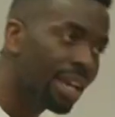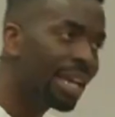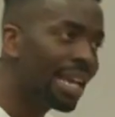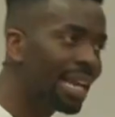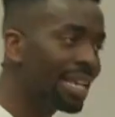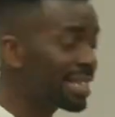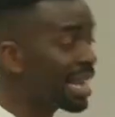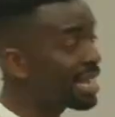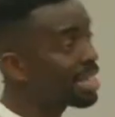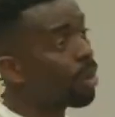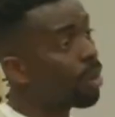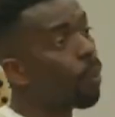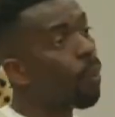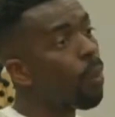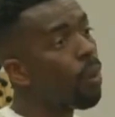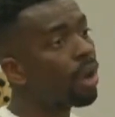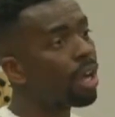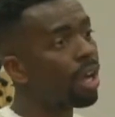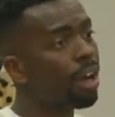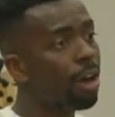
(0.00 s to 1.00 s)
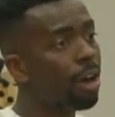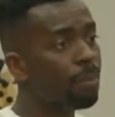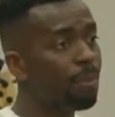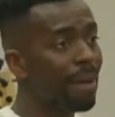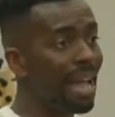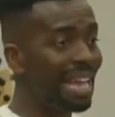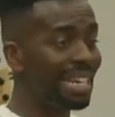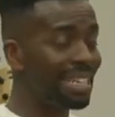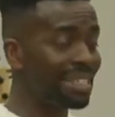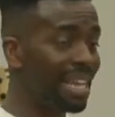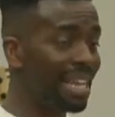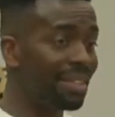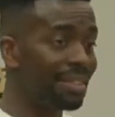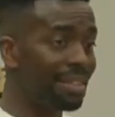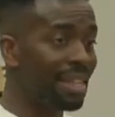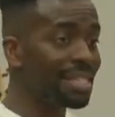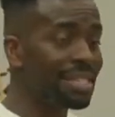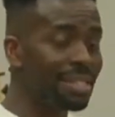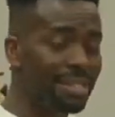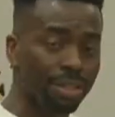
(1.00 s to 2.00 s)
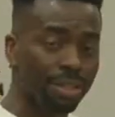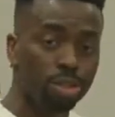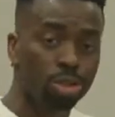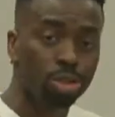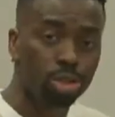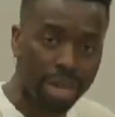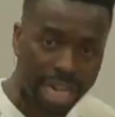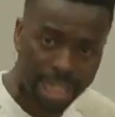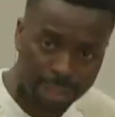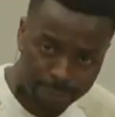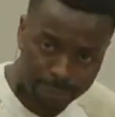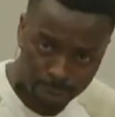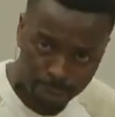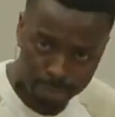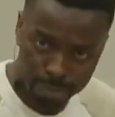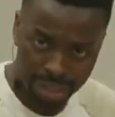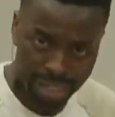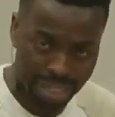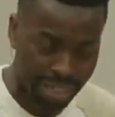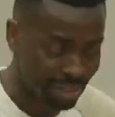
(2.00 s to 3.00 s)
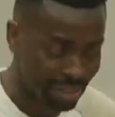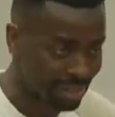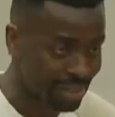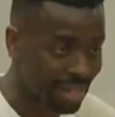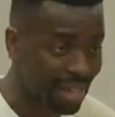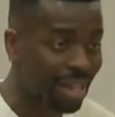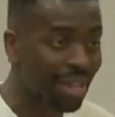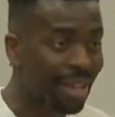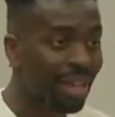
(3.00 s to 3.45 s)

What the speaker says: he said, he woke up and he said, this is a dreadful place.